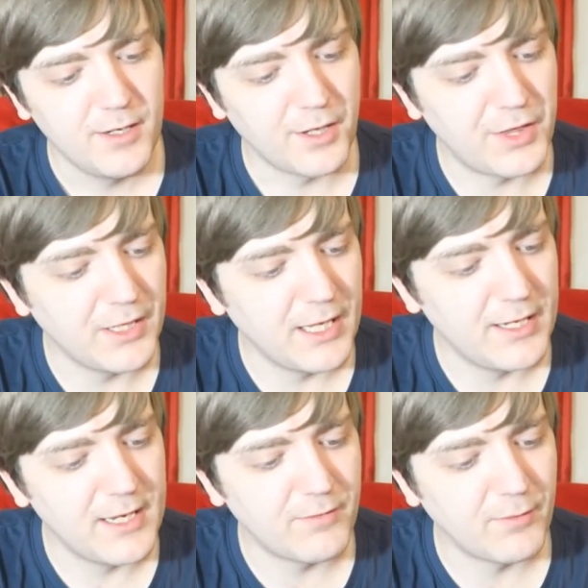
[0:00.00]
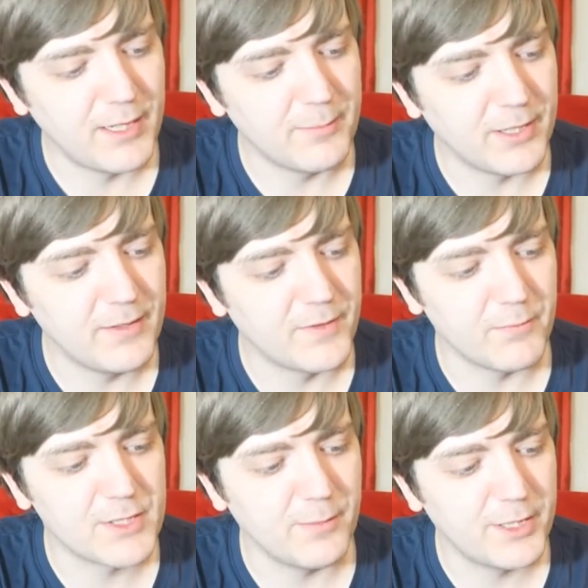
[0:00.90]
the thing they had never really believed in
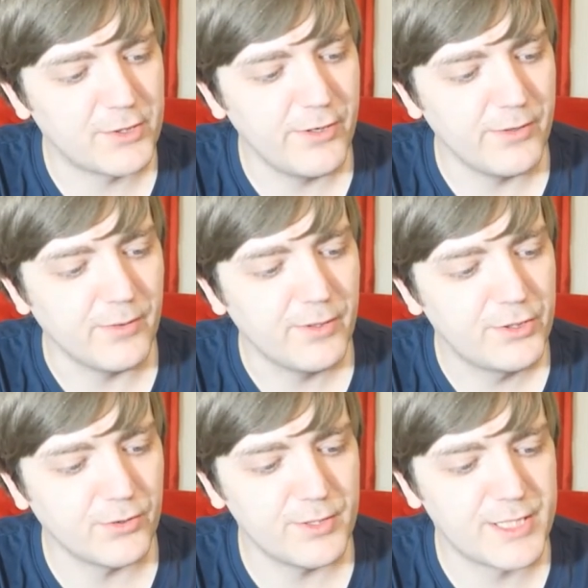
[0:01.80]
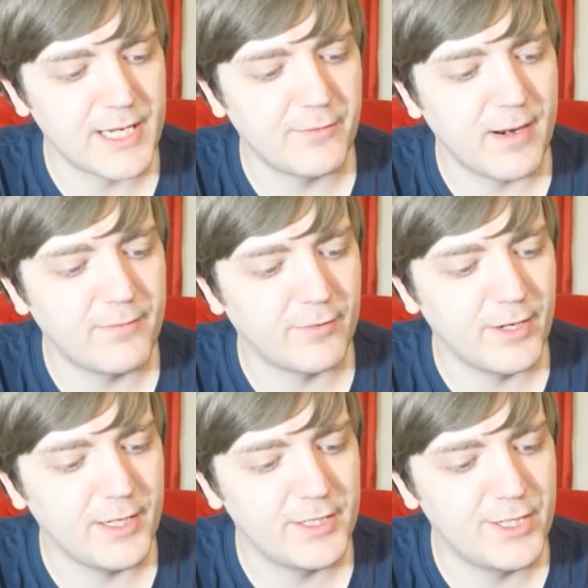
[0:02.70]
was coming true george said
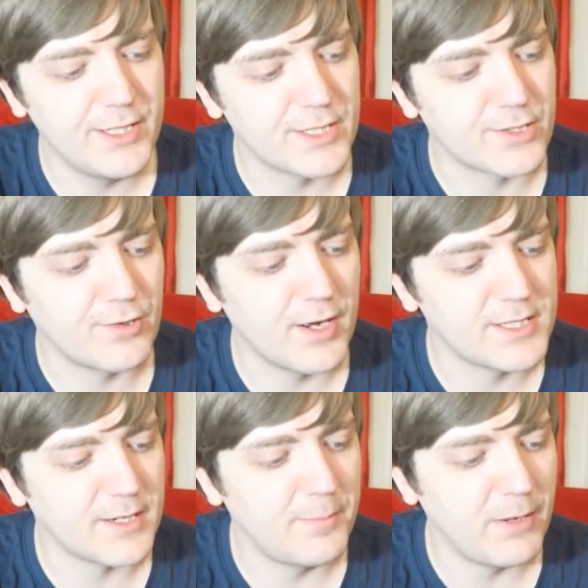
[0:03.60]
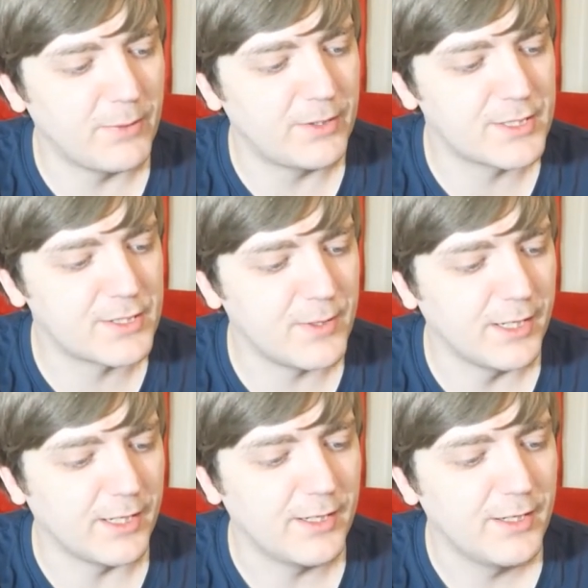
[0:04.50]
reverently jesus christ i bet we could swing
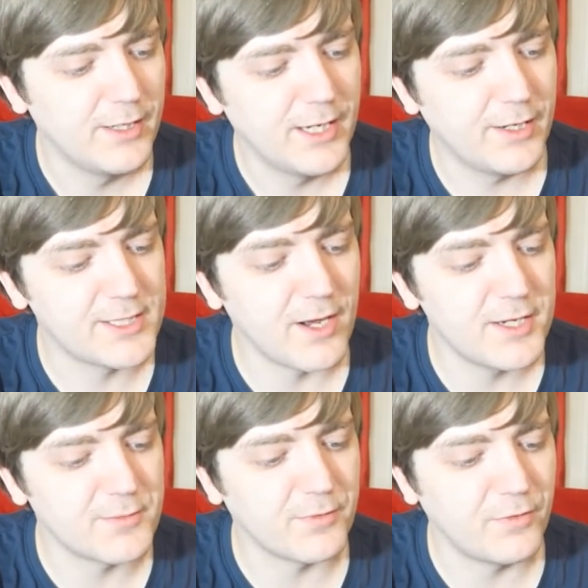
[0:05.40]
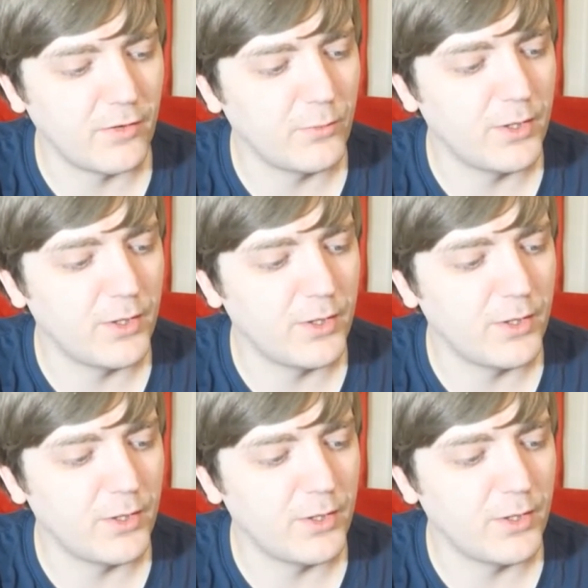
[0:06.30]
her his eyes were full of